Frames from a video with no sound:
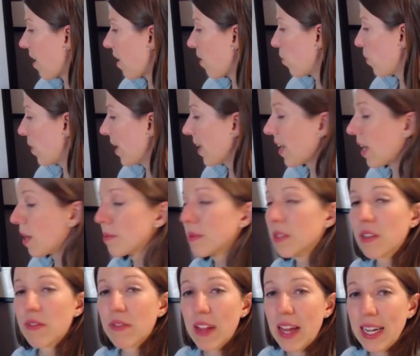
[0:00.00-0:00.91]
When it comes
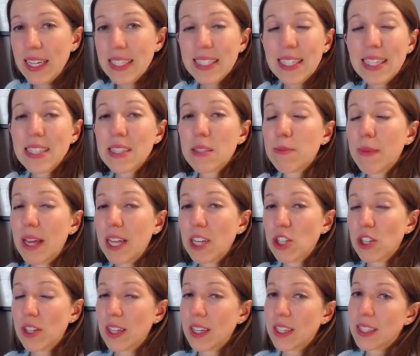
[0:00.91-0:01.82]
to flax seeds, make
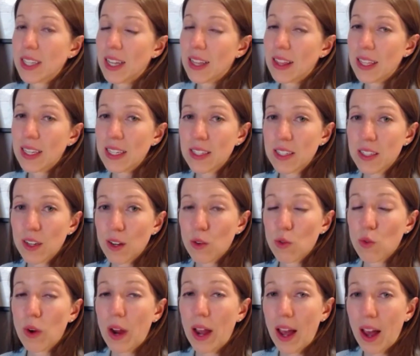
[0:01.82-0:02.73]
sure that it's at least
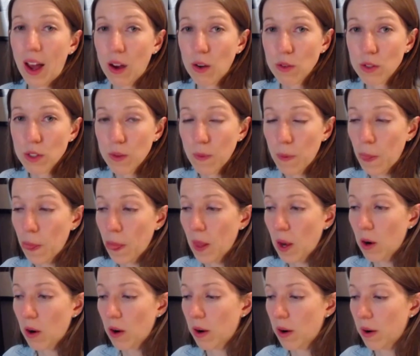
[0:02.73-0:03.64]
ground
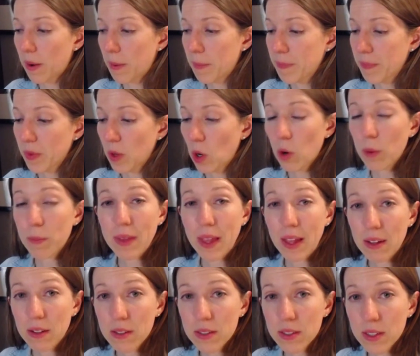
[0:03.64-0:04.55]
or
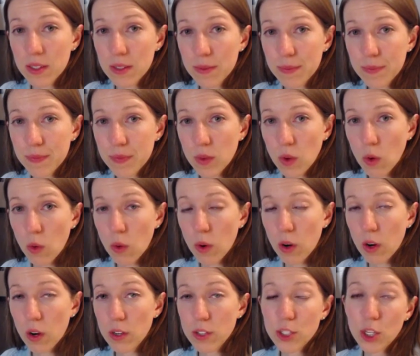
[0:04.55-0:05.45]
milled
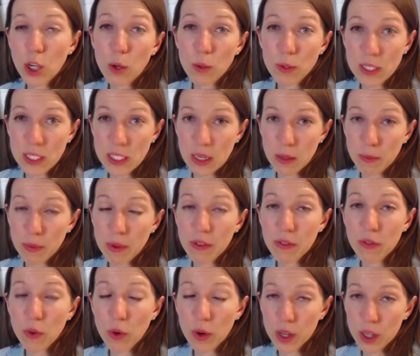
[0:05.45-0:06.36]
or toasted
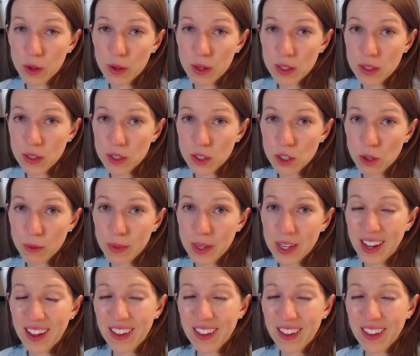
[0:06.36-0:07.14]
before you consume it.